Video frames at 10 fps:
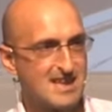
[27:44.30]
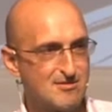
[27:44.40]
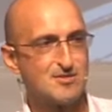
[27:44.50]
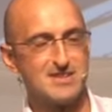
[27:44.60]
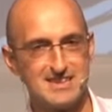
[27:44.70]

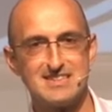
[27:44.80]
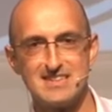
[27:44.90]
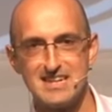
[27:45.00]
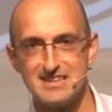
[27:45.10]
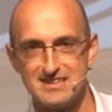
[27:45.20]
there on these
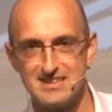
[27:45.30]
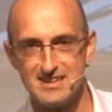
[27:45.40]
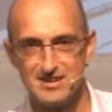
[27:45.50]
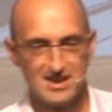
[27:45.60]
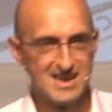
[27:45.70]
seats, you
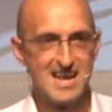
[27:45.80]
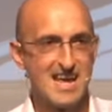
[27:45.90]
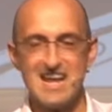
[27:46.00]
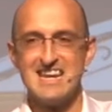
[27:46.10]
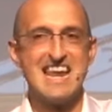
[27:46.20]
know,
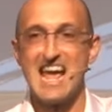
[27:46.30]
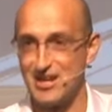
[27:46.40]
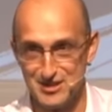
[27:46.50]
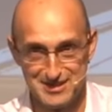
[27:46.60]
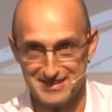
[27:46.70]

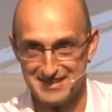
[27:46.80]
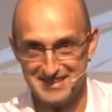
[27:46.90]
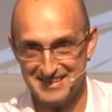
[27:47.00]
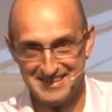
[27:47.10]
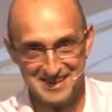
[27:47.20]
knackered,
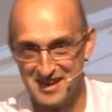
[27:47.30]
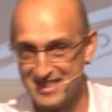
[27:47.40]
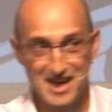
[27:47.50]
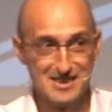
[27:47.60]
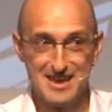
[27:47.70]
you know,
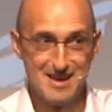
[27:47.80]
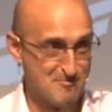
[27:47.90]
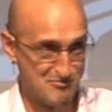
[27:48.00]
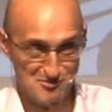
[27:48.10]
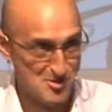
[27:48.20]

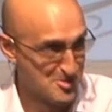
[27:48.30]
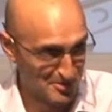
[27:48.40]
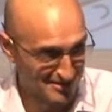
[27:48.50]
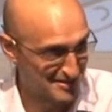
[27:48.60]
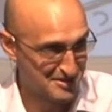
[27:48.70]

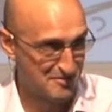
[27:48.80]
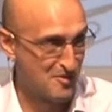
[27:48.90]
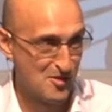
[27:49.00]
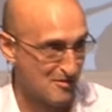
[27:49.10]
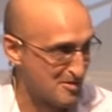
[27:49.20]
bruised because you fall